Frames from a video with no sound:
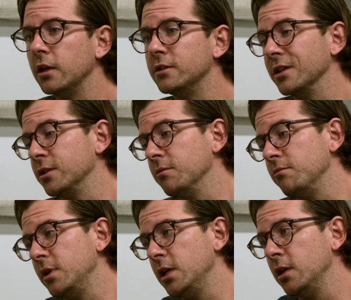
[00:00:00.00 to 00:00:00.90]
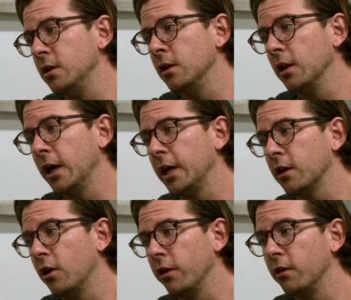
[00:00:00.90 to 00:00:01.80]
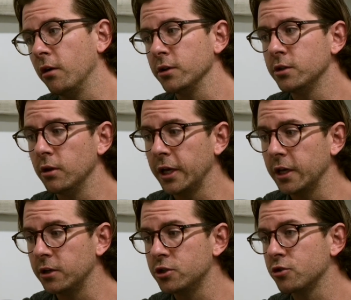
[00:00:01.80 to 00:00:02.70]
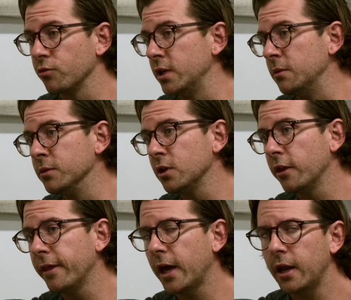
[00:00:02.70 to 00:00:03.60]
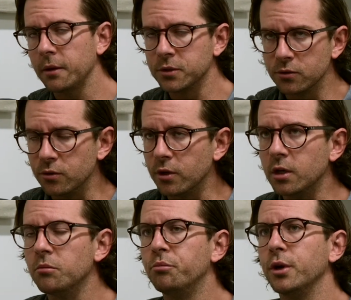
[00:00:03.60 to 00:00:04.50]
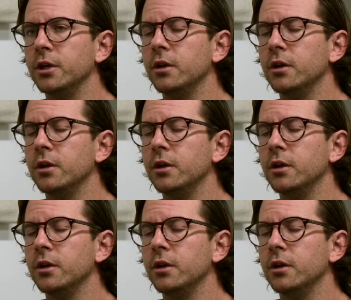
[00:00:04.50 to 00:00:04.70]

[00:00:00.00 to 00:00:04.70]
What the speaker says: Doesn't mean like, are there also like extremes on that? Absolutely. But